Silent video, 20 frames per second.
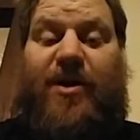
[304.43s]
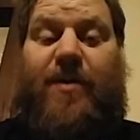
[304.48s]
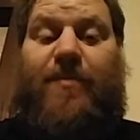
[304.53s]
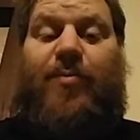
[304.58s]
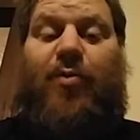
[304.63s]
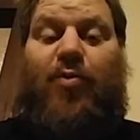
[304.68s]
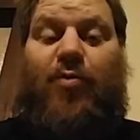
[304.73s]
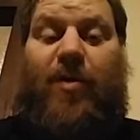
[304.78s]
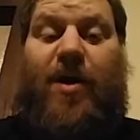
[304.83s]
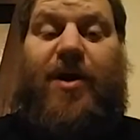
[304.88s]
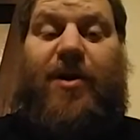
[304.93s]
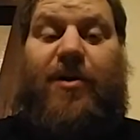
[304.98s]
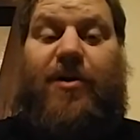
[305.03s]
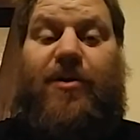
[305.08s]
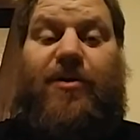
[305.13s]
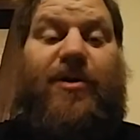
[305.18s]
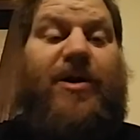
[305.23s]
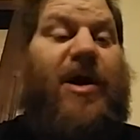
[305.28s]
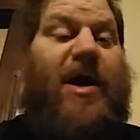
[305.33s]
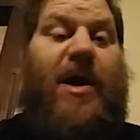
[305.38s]
up
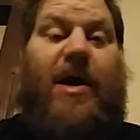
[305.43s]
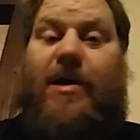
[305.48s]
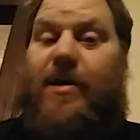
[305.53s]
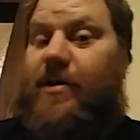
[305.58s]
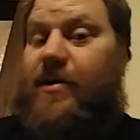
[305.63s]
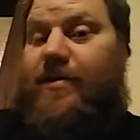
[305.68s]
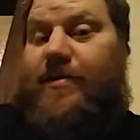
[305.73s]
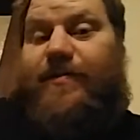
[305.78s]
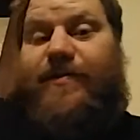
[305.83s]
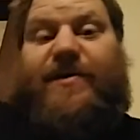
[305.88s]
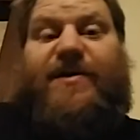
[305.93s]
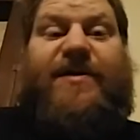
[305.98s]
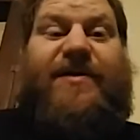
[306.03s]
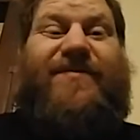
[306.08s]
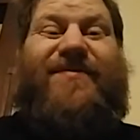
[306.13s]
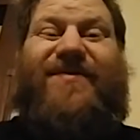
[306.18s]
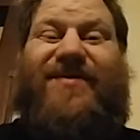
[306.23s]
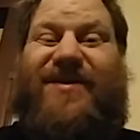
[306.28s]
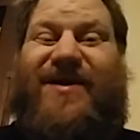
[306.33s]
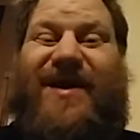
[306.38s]
record, if
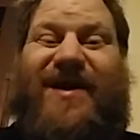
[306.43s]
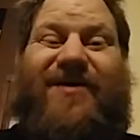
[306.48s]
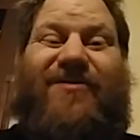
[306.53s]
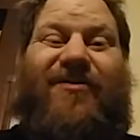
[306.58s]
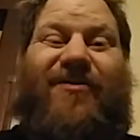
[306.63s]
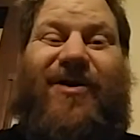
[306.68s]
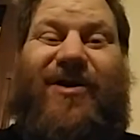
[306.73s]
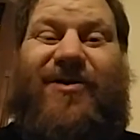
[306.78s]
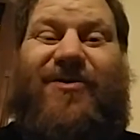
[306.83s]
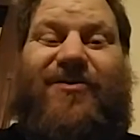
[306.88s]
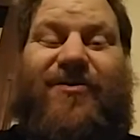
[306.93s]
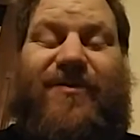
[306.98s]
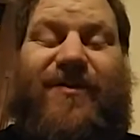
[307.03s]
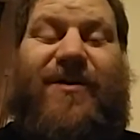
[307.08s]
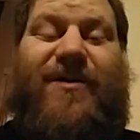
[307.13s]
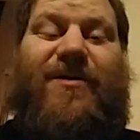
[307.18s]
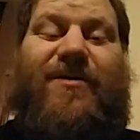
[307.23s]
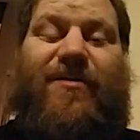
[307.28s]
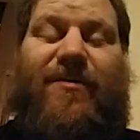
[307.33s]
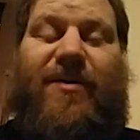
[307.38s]
even a record
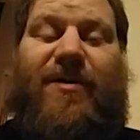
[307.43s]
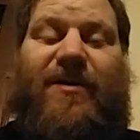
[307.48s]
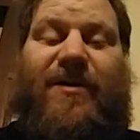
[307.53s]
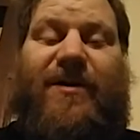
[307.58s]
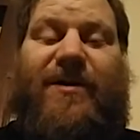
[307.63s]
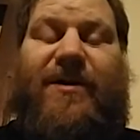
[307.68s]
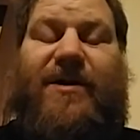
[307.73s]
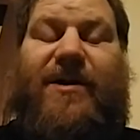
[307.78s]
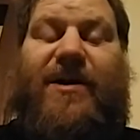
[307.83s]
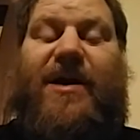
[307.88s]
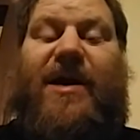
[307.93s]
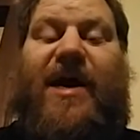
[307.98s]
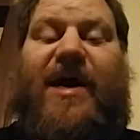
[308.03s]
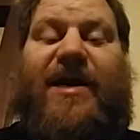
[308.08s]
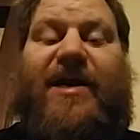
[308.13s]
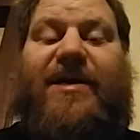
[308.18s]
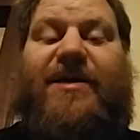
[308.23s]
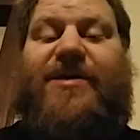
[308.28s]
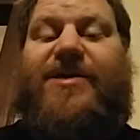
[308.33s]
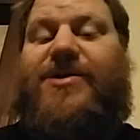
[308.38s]
there, really.
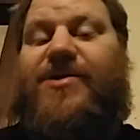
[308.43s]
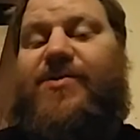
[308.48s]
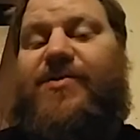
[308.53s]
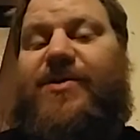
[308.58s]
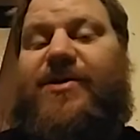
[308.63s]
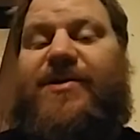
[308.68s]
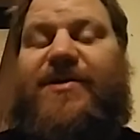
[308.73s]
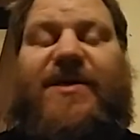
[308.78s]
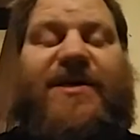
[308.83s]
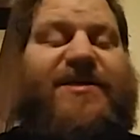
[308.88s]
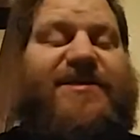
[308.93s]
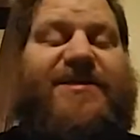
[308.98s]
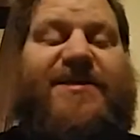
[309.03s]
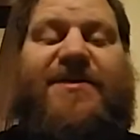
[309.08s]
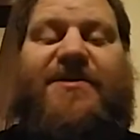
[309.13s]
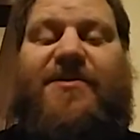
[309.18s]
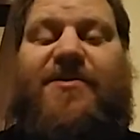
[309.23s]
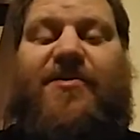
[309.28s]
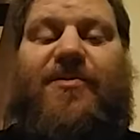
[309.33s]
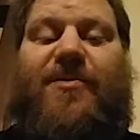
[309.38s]
An entry that's
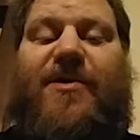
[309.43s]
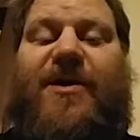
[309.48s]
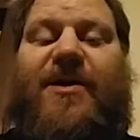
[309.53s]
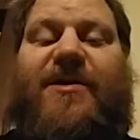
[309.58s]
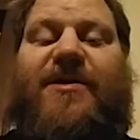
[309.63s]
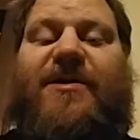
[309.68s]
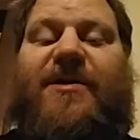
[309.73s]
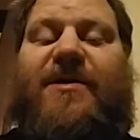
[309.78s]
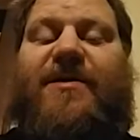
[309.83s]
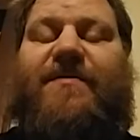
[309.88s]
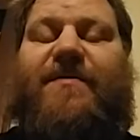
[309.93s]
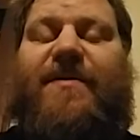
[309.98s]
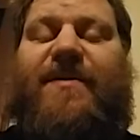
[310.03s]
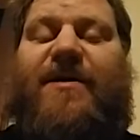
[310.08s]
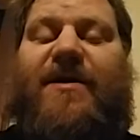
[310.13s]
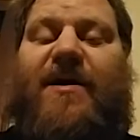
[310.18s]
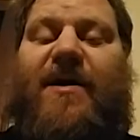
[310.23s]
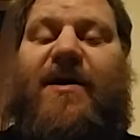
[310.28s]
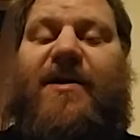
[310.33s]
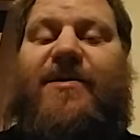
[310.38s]
incorrect, and even
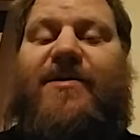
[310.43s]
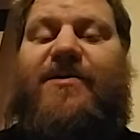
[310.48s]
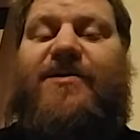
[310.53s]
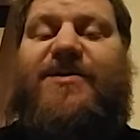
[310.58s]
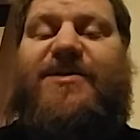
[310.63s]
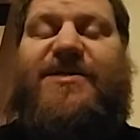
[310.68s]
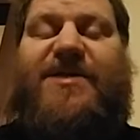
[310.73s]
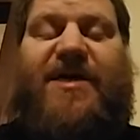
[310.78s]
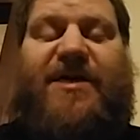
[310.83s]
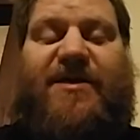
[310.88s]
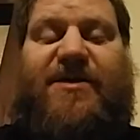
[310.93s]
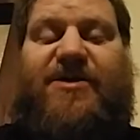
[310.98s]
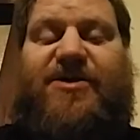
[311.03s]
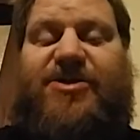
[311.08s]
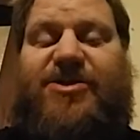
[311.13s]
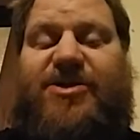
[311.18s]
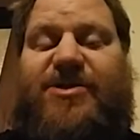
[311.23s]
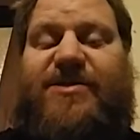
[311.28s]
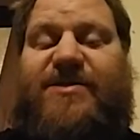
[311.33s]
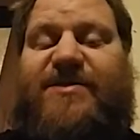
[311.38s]
the doctors,
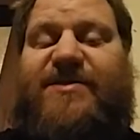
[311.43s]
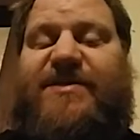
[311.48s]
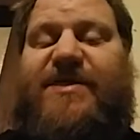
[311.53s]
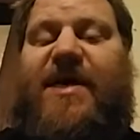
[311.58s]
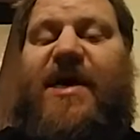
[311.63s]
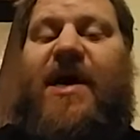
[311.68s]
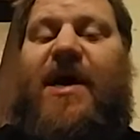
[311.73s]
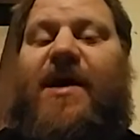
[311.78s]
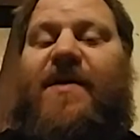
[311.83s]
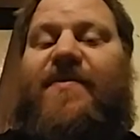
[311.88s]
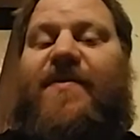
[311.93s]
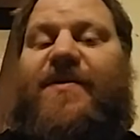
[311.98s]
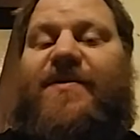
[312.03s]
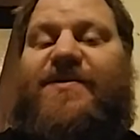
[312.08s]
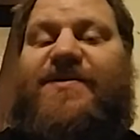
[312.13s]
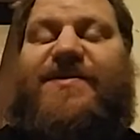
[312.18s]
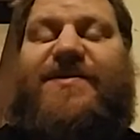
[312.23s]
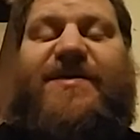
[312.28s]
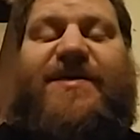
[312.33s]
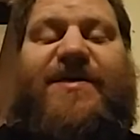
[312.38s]
technicians, the
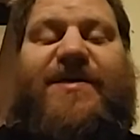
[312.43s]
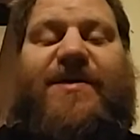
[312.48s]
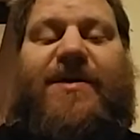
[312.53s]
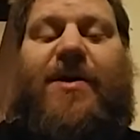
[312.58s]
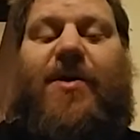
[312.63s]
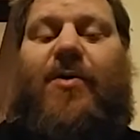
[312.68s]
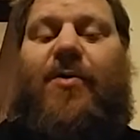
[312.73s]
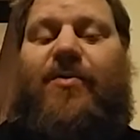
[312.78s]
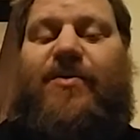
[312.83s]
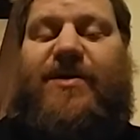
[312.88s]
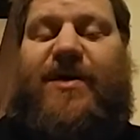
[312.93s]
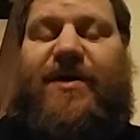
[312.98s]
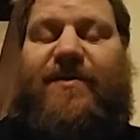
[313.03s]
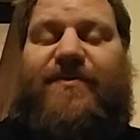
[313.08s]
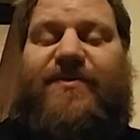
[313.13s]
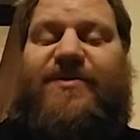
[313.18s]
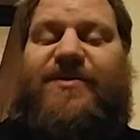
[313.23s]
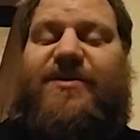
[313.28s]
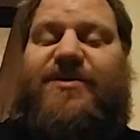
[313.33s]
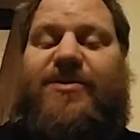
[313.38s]
CEO
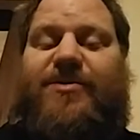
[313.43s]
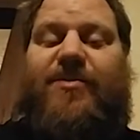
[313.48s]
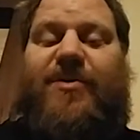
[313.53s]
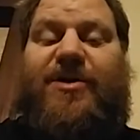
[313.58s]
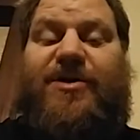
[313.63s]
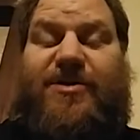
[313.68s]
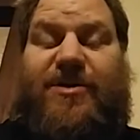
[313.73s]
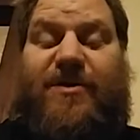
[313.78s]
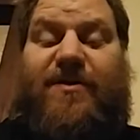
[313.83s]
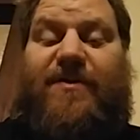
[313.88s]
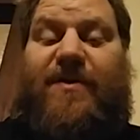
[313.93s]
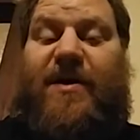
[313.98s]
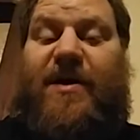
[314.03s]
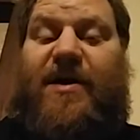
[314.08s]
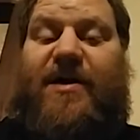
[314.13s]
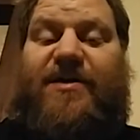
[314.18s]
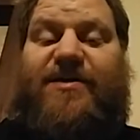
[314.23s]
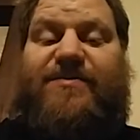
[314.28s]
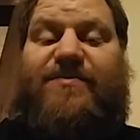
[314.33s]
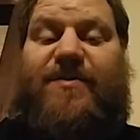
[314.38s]
type situation of the
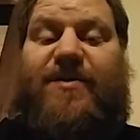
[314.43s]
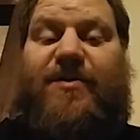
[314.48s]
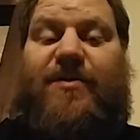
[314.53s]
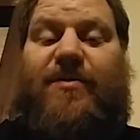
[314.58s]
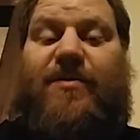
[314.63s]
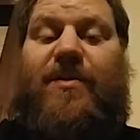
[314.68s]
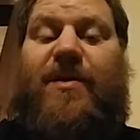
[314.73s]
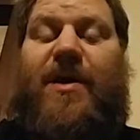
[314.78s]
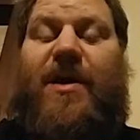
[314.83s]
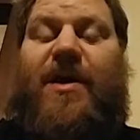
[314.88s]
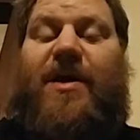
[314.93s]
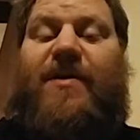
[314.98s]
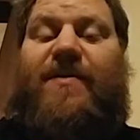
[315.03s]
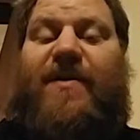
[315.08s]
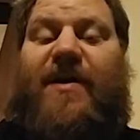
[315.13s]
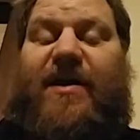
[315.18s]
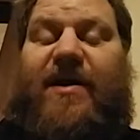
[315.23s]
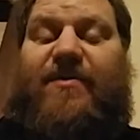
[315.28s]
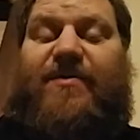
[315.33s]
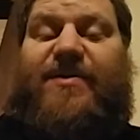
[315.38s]
hospital
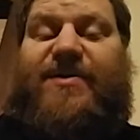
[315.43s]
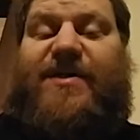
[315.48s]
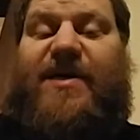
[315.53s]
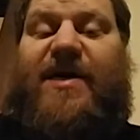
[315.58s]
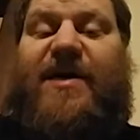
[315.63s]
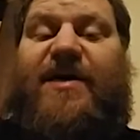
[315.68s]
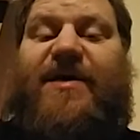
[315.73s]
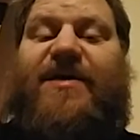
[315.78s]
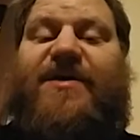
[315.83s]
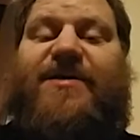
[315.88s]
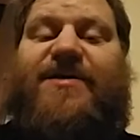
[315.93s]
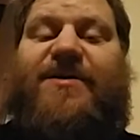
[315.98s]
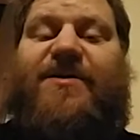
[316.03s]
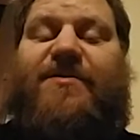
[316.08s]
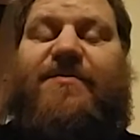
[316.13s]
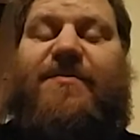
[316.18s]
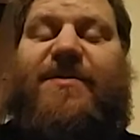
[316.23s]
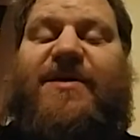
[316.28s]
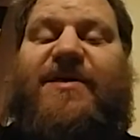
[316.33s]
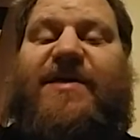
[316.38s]
that I was at, it
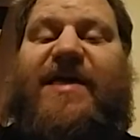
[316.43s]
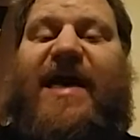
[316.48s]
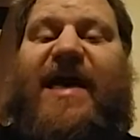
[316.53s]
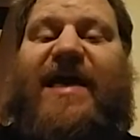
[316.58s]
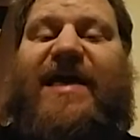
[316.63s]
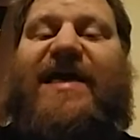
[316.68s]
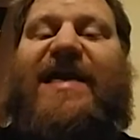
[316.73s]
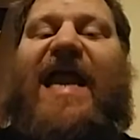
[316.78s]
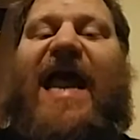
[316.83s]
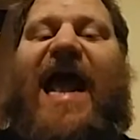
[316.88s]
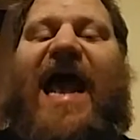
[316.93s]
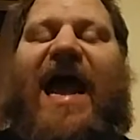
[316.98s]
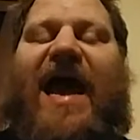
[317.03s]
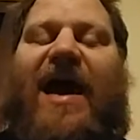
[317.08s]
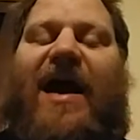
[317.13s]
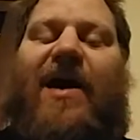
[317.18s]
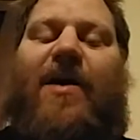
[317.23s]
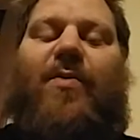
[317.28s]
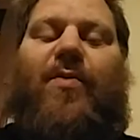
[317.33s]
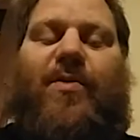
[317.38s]
took me 8
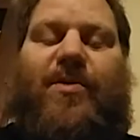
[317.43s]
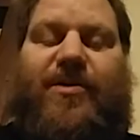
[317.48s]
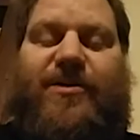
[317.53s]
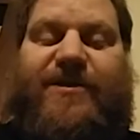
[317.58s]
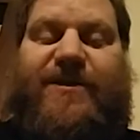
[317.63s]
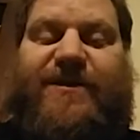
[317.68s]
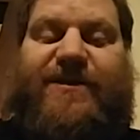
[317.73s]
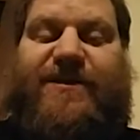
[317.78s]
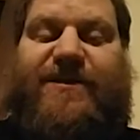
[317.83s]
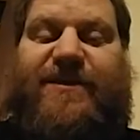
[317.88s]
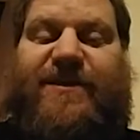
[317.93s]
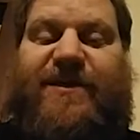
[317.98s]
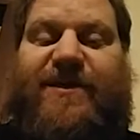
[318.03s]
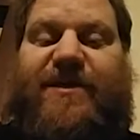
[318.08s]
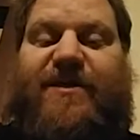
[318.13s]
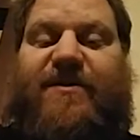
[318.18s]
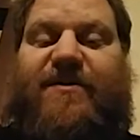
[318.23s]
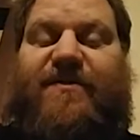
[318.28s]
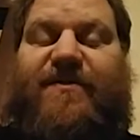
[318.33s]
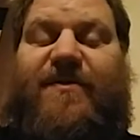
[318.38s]
hours to
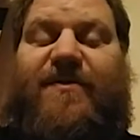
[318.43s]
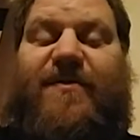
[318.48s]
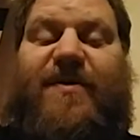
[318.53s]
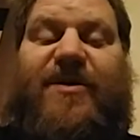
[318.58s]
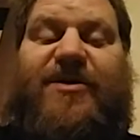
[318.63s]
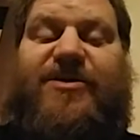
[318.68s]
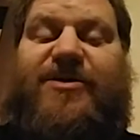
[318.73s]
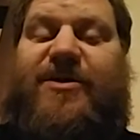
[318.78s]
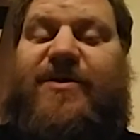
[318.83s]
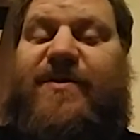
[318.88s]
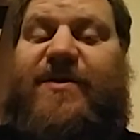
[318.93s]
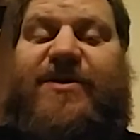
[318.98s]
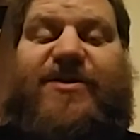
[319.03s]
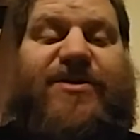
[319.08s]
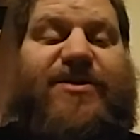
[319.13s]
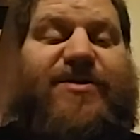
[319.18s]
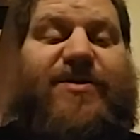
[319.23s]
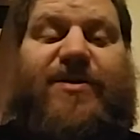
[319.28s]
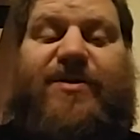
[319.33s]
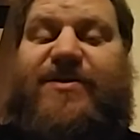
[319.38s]
get information. They
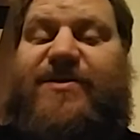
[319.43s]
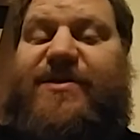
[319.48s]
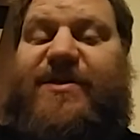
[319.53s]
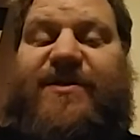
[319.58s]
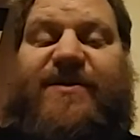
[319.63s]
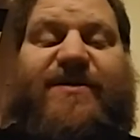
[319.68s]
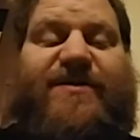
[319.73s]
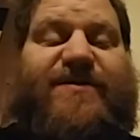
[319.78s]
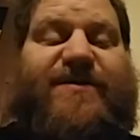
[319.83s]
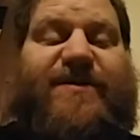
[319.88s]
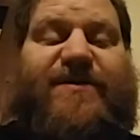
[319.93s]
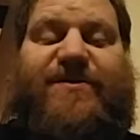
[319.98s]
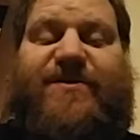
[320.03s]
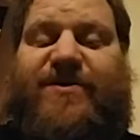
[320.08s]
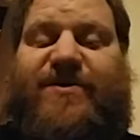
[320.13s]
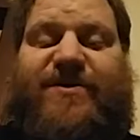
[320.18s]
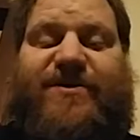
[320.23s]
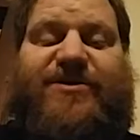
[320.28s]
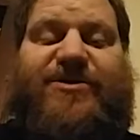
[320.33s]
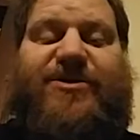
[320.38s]
just all said this
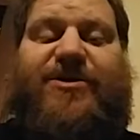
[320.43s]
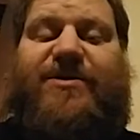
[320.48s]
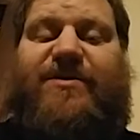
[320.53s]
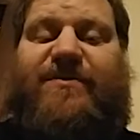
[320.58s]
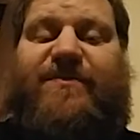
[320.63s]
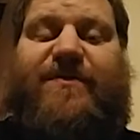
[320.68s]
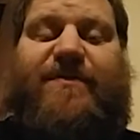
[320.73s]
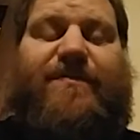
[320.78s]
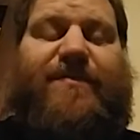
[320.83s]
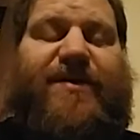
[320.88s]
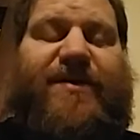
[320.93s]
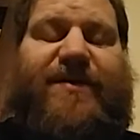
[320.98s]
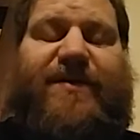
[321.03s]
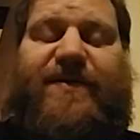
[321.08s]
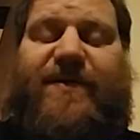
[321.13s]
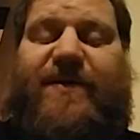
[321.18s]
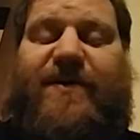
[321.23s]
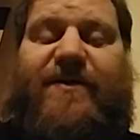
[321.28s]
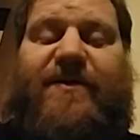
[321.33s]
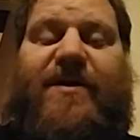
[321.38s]
entry shouldn't even be
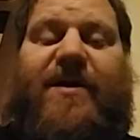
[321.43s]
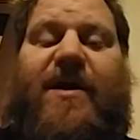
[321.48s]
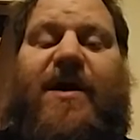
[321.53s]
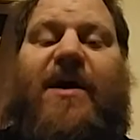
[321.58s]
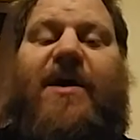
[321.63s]
there.